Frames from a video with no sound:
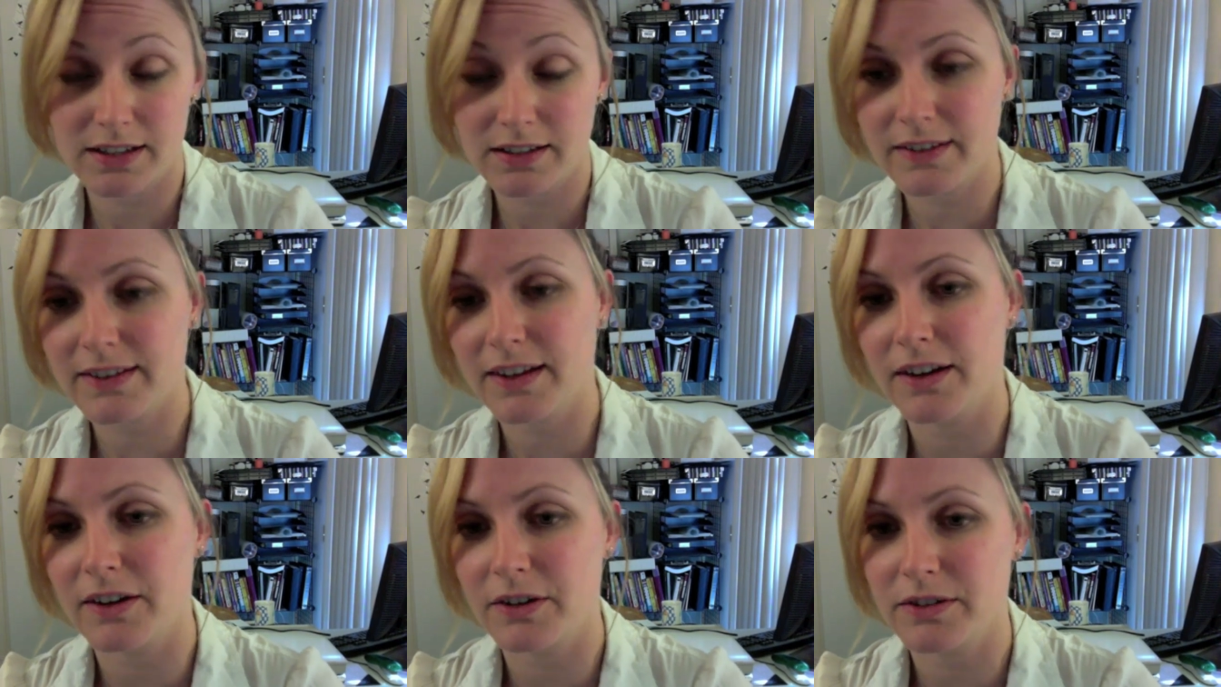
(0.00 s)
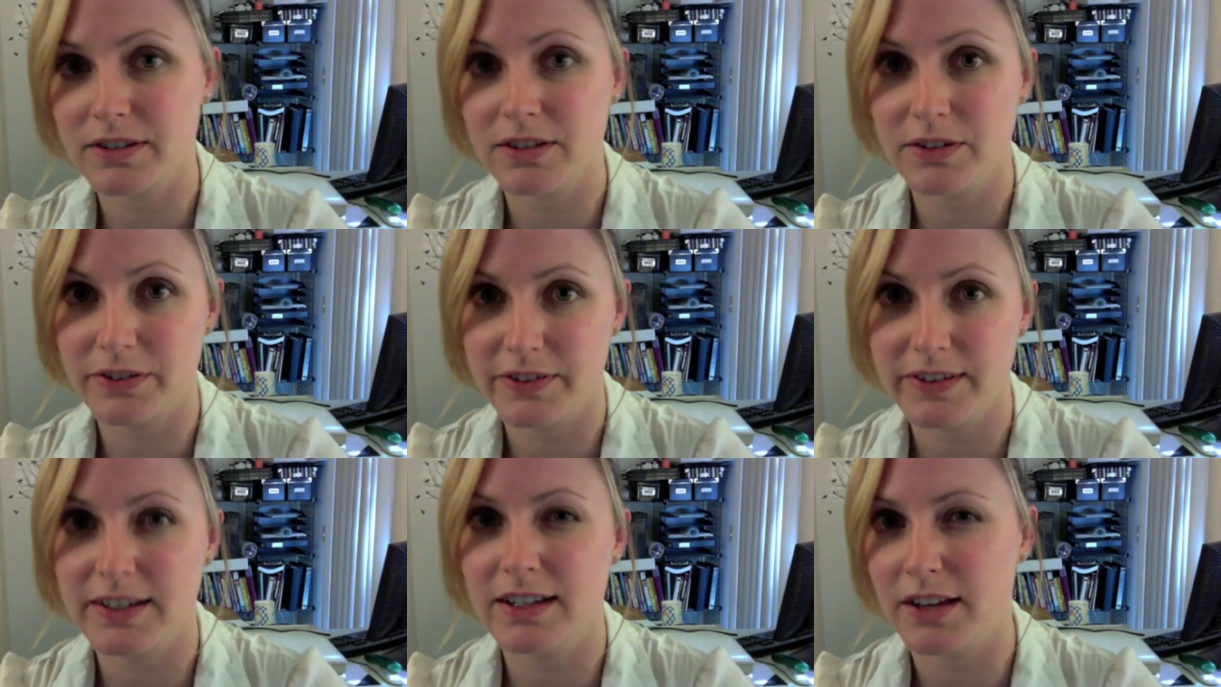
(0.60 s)
So you'll
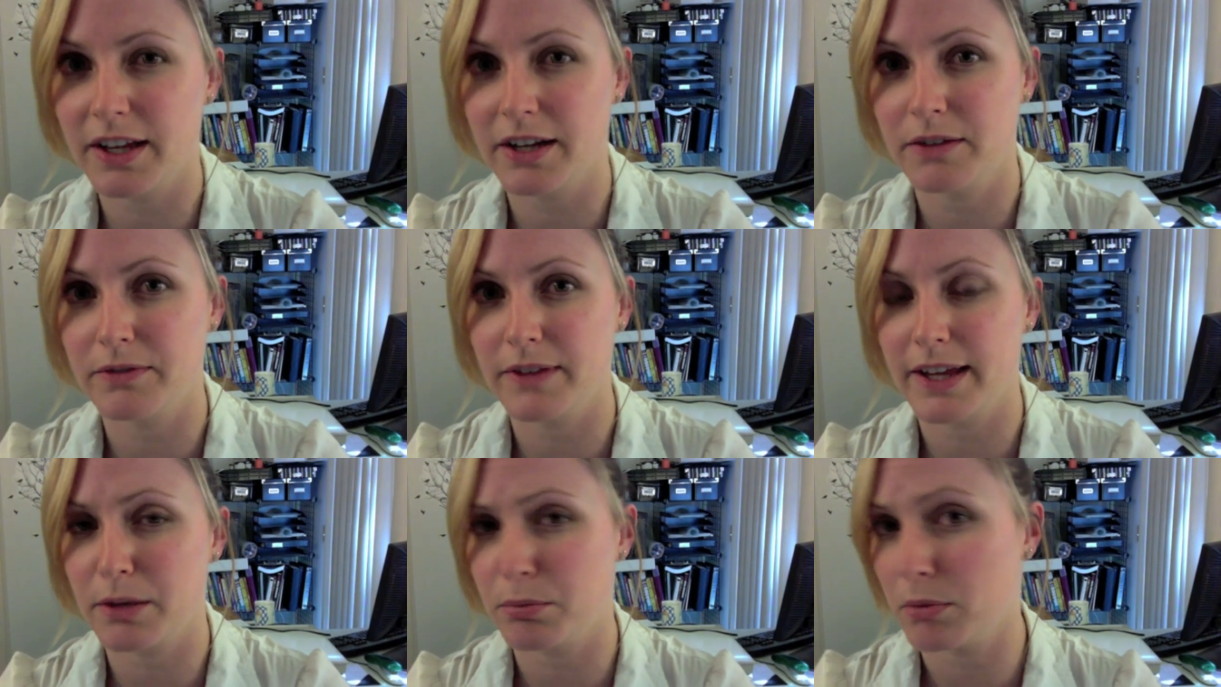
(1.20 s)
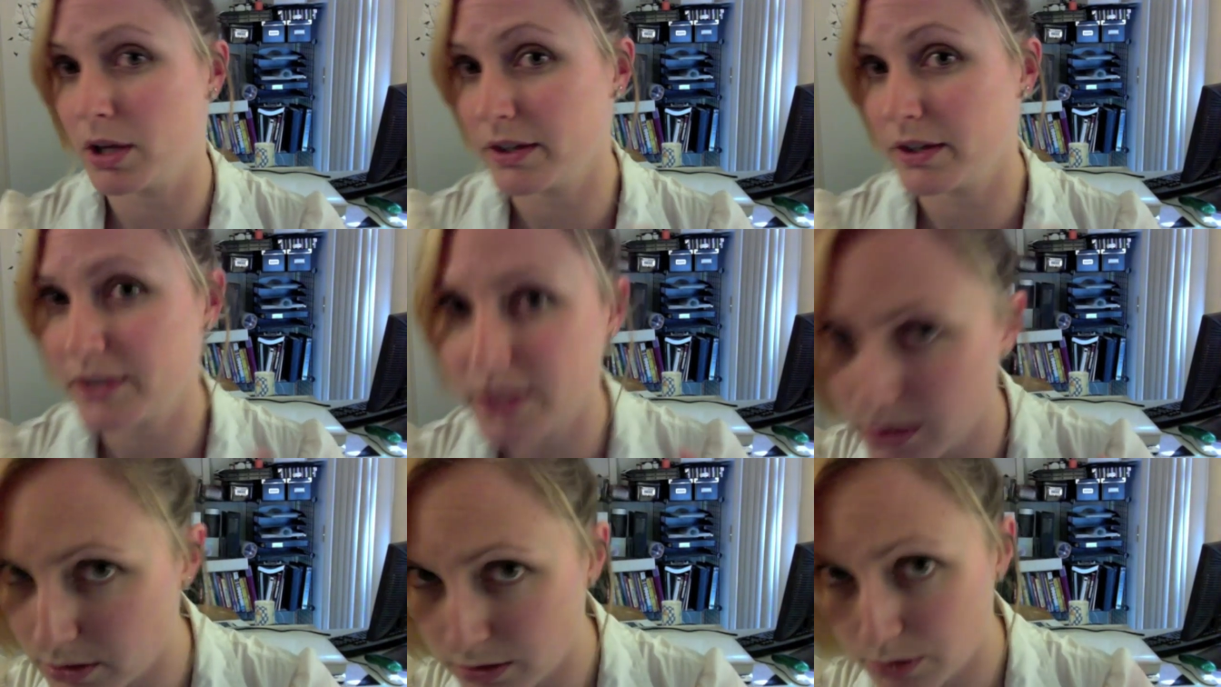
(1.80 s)
see a lot of like
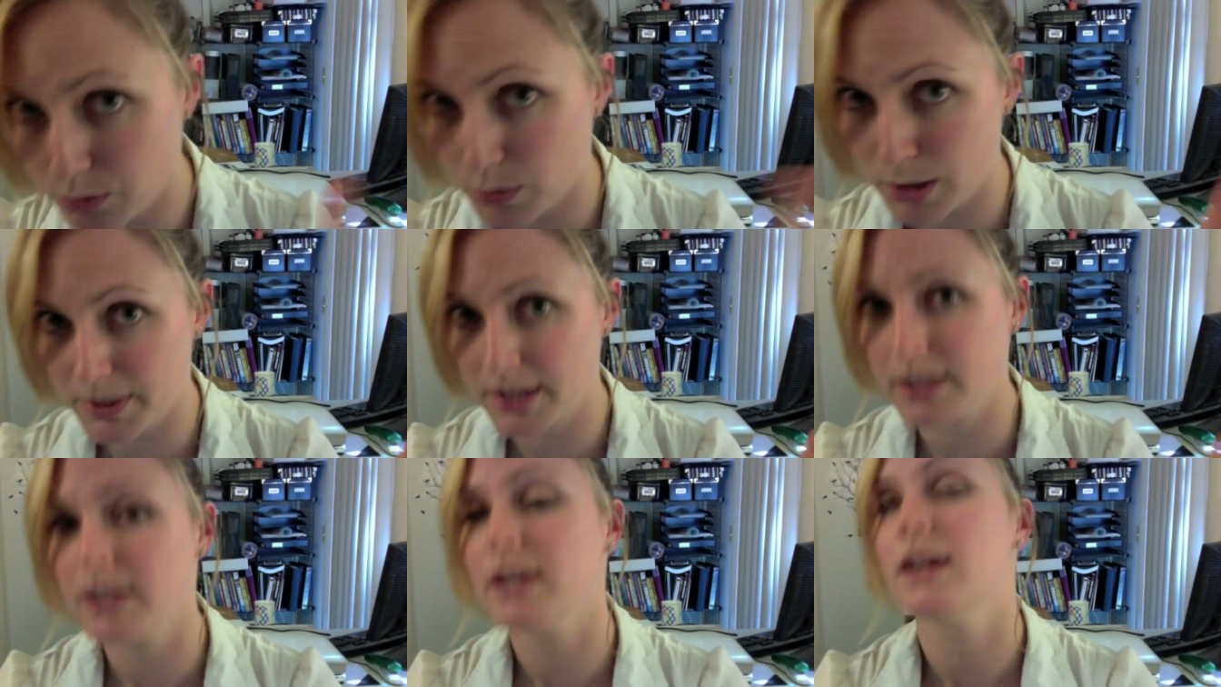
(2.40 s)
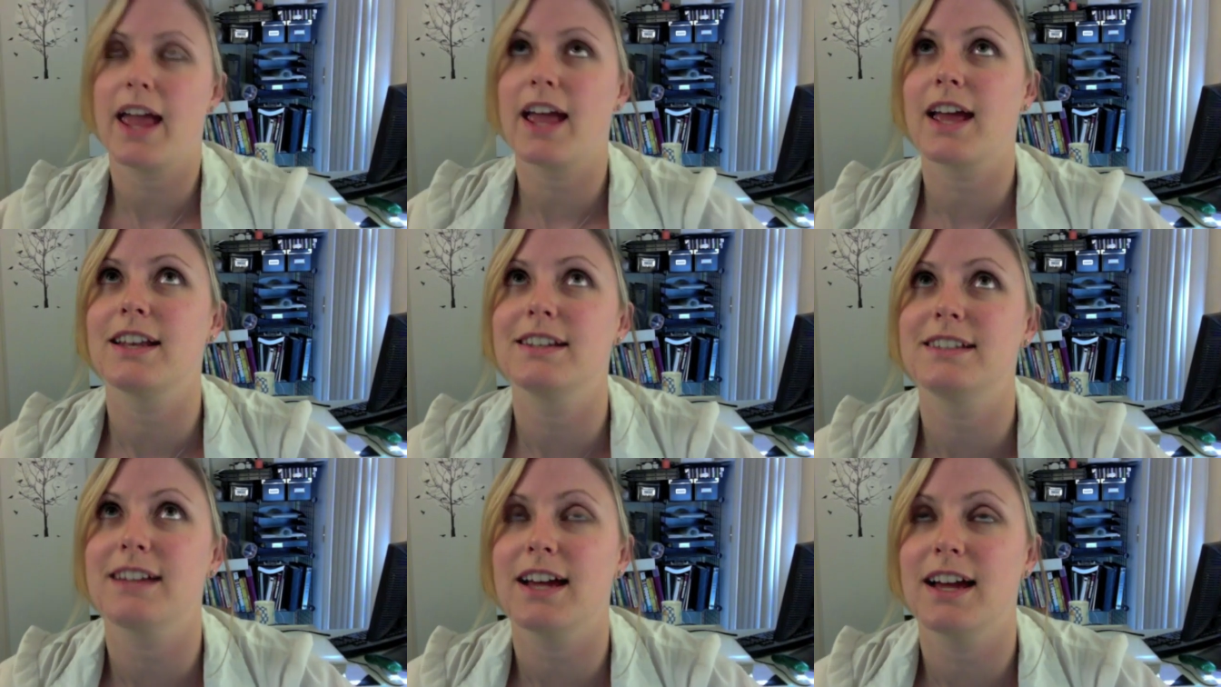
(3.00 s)
muscular women,
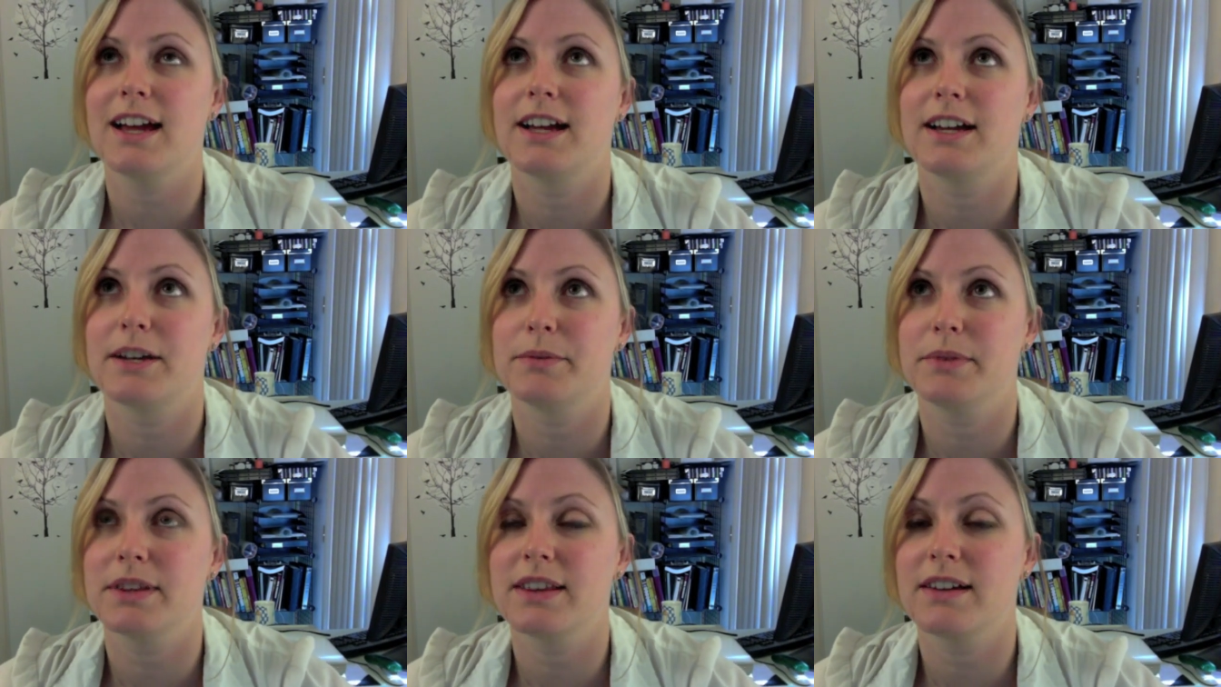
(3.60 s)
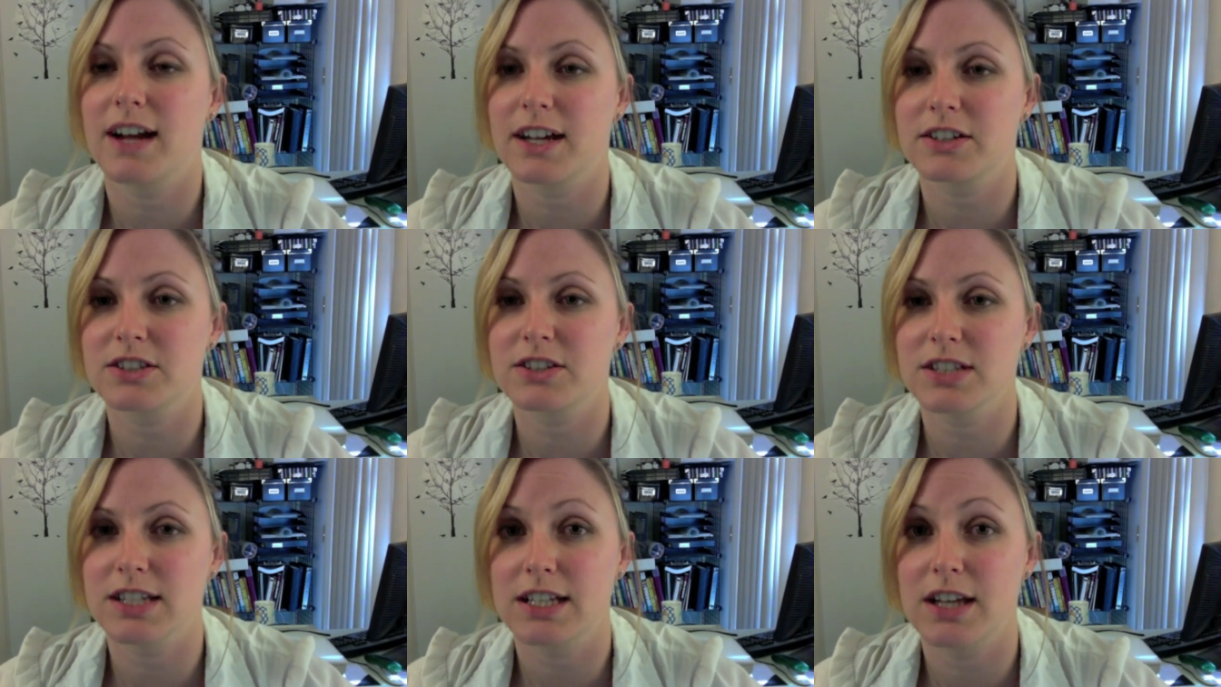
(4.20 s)
and they're
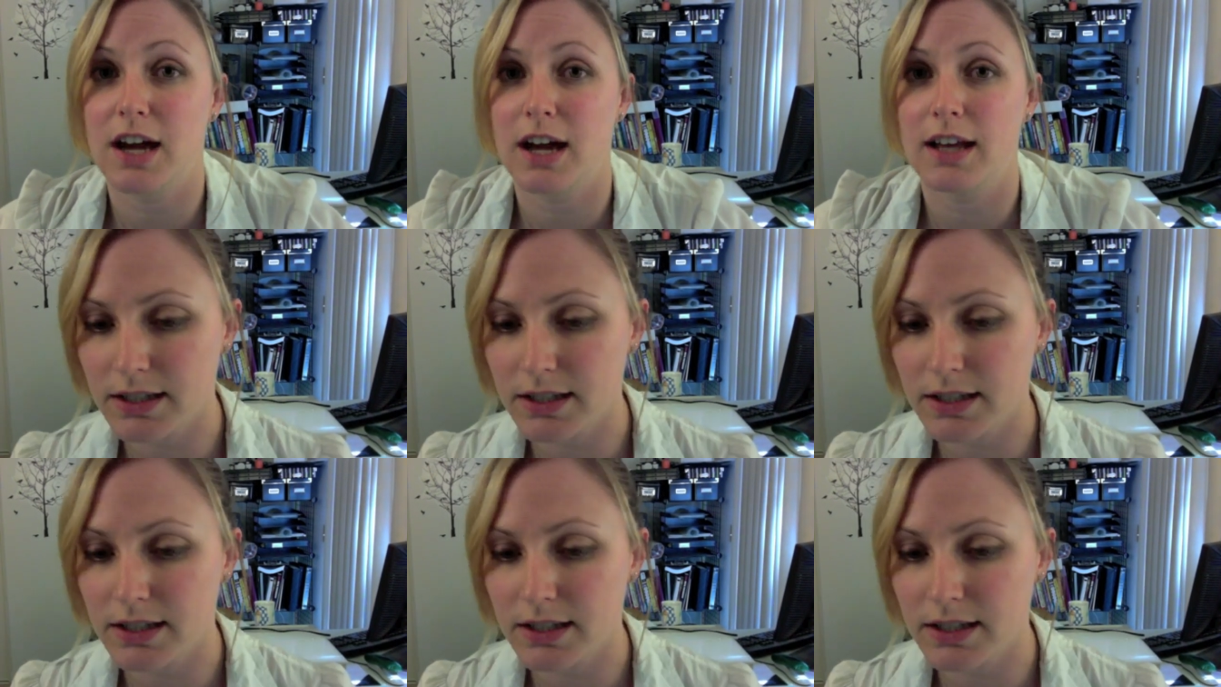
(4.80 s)
actually not.